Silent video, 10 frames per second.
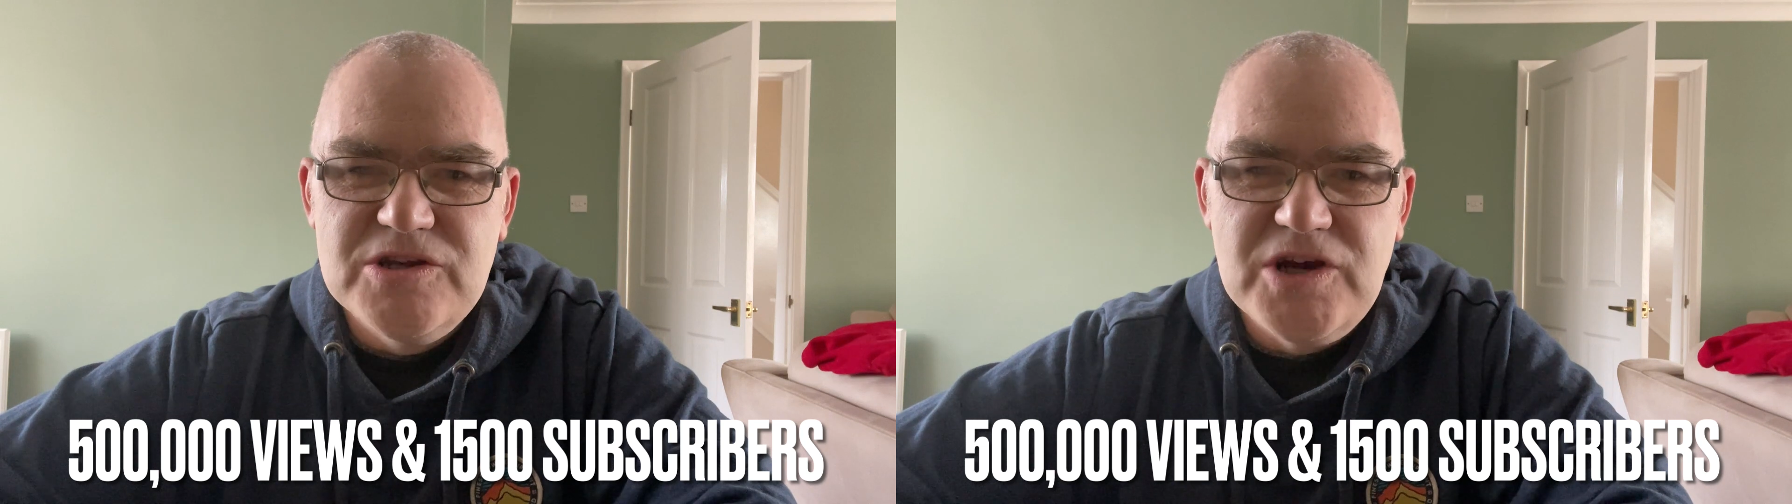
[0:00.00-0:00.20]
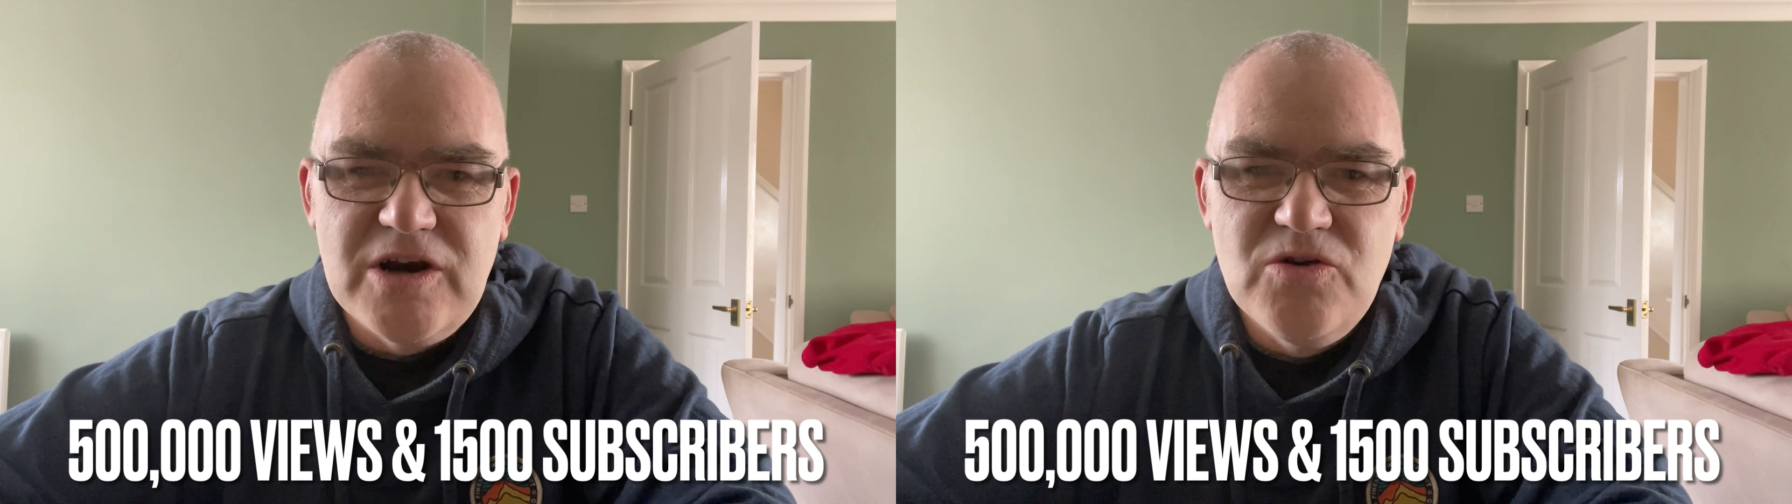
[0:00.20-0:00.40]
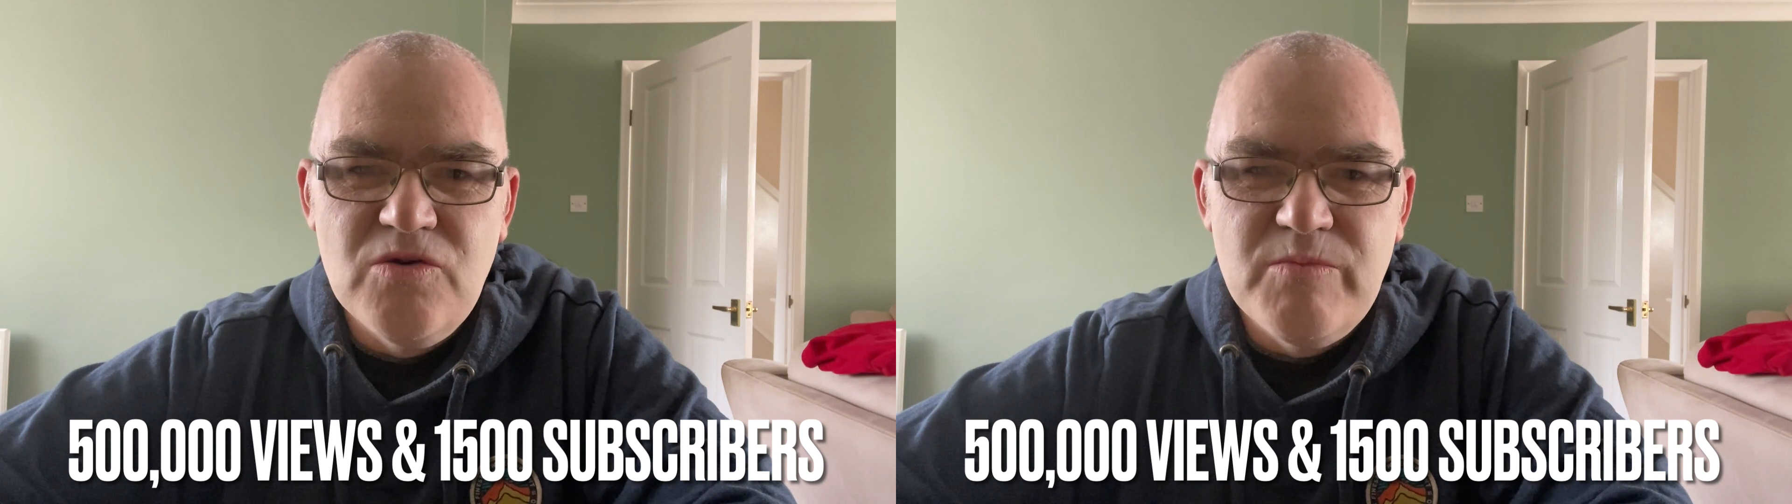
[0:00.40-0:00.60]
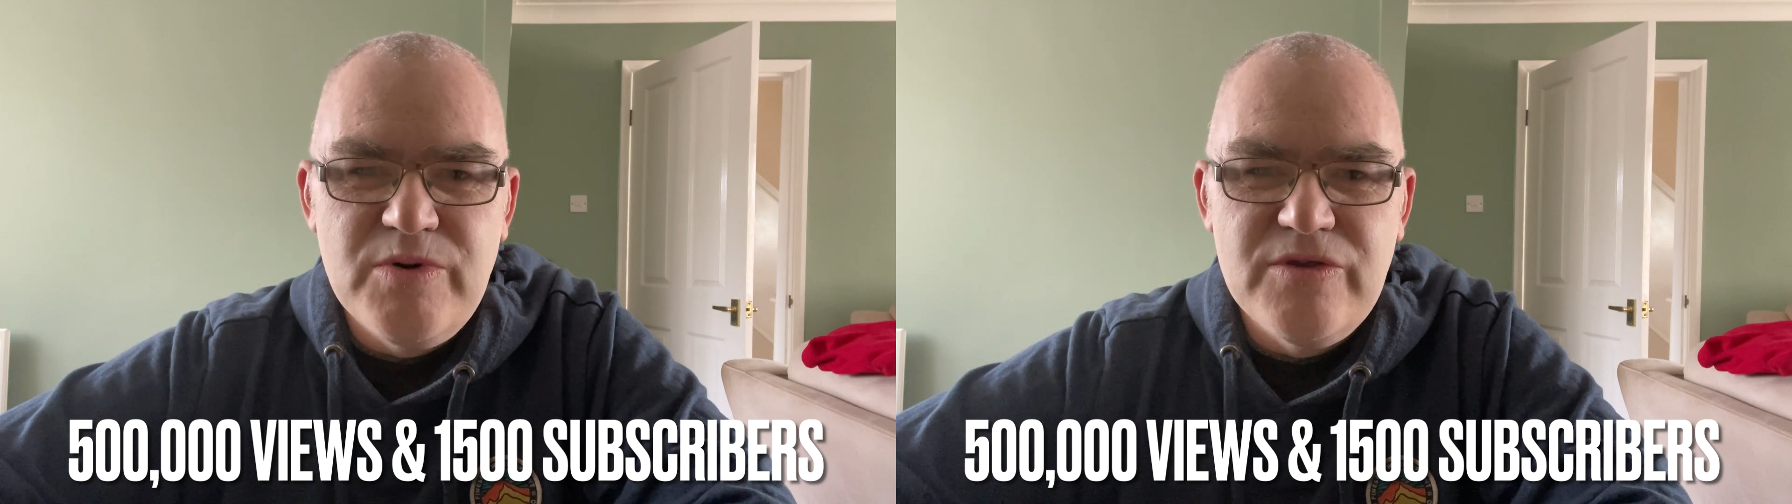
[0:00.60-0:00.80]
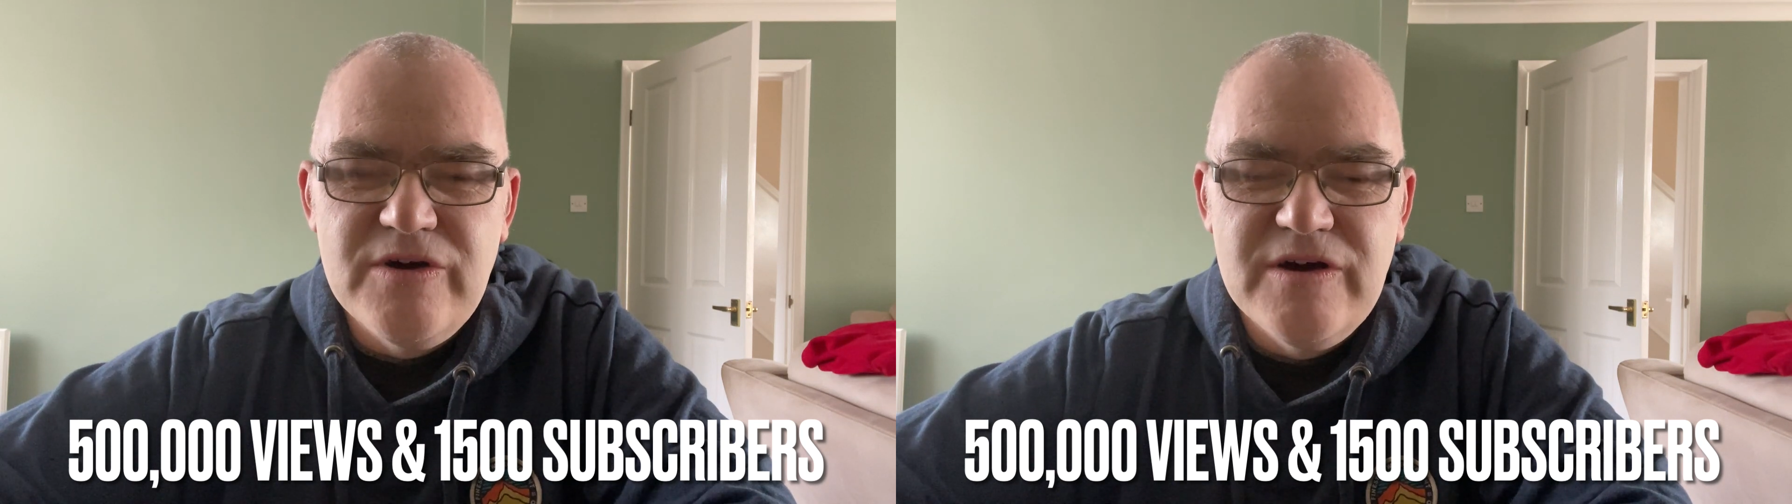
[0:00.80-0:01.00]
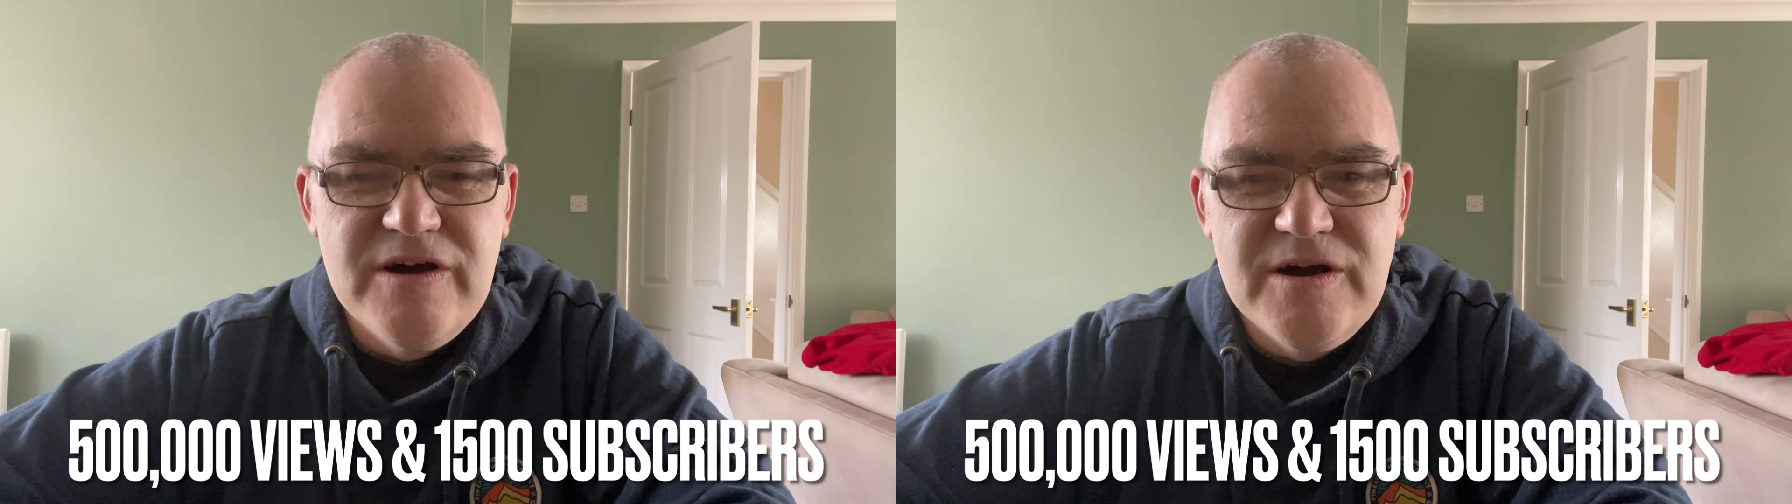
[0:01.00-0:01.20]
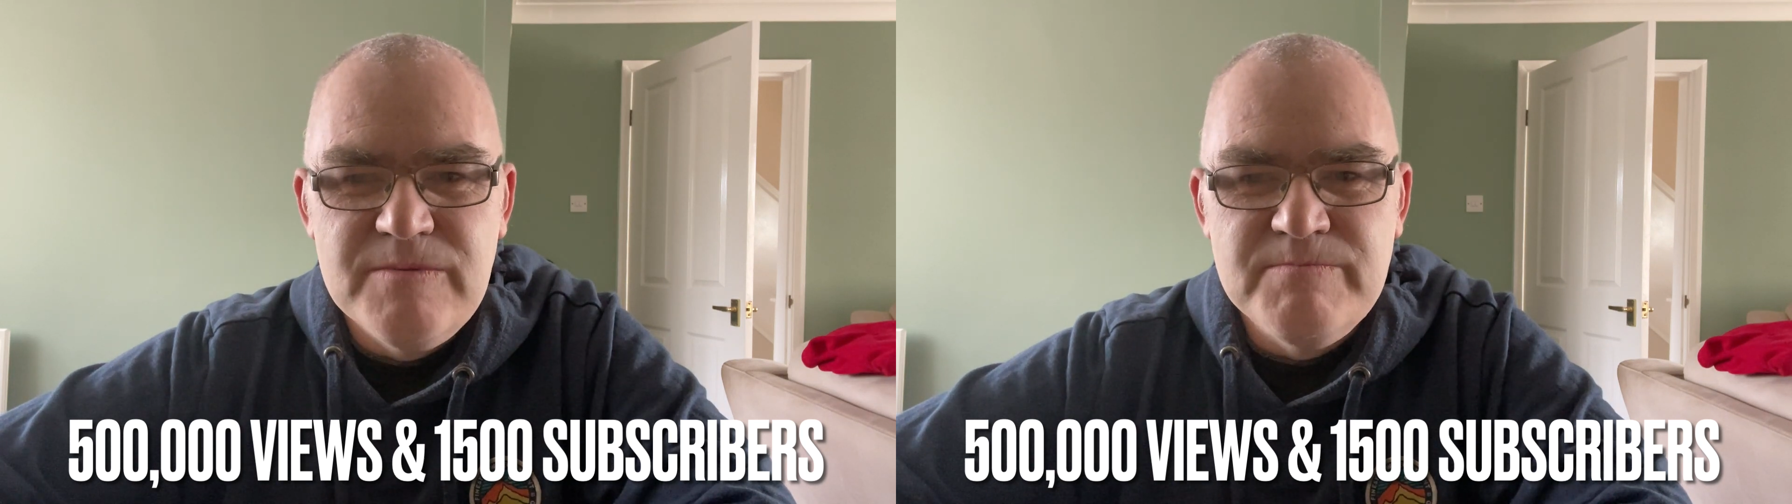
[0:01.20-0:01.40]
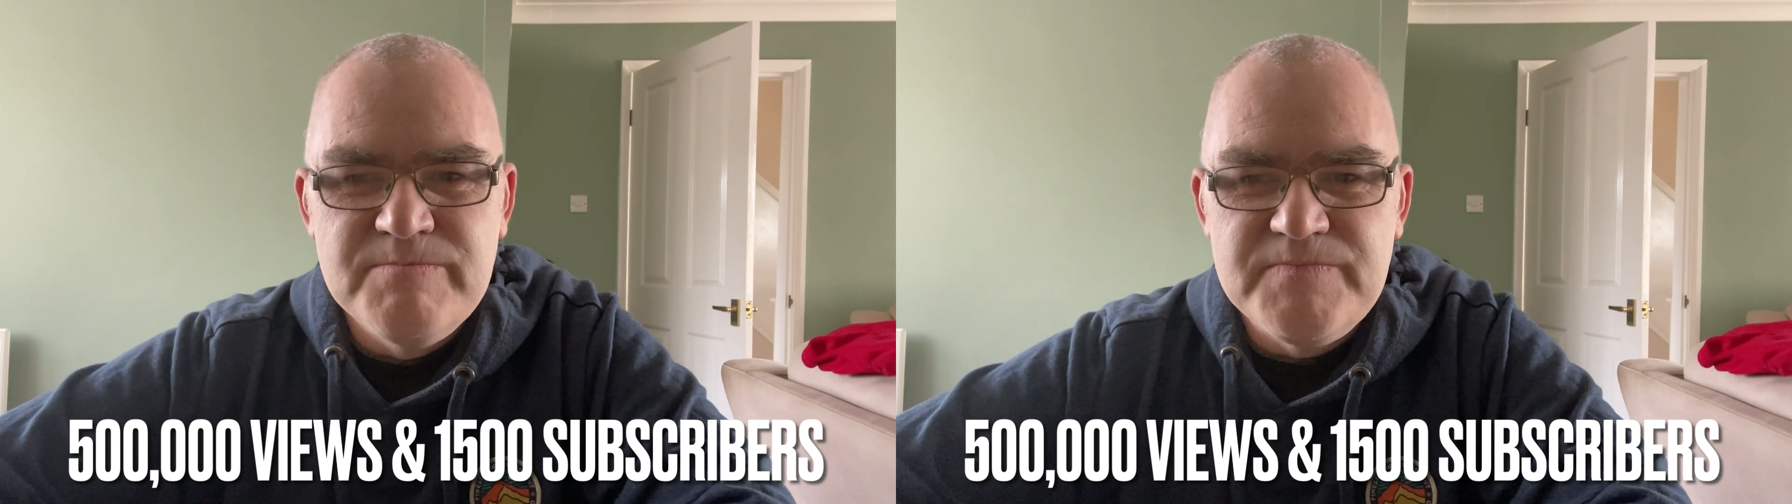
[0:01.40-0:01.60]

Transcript: channel up that